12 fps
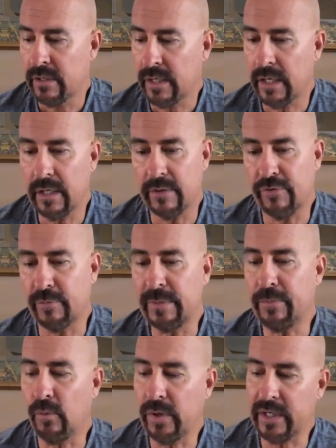
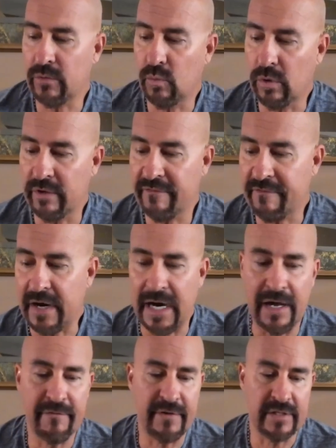
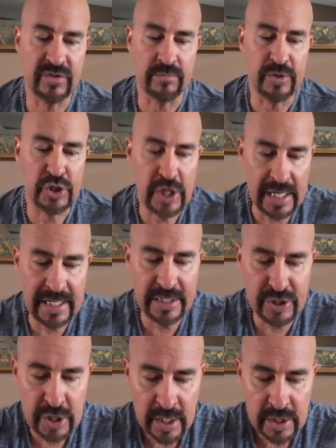3.15 and some
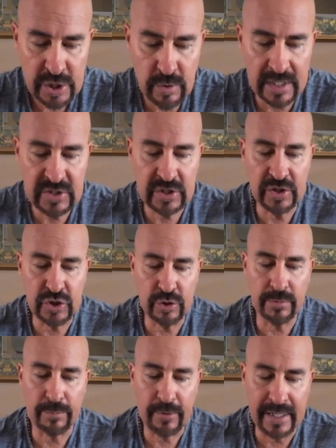change. U.S.
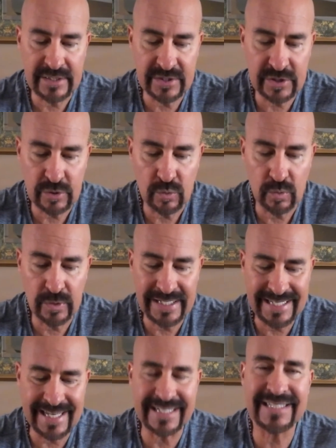consumer prices
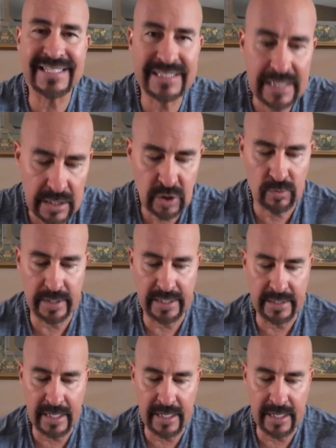re-accelerate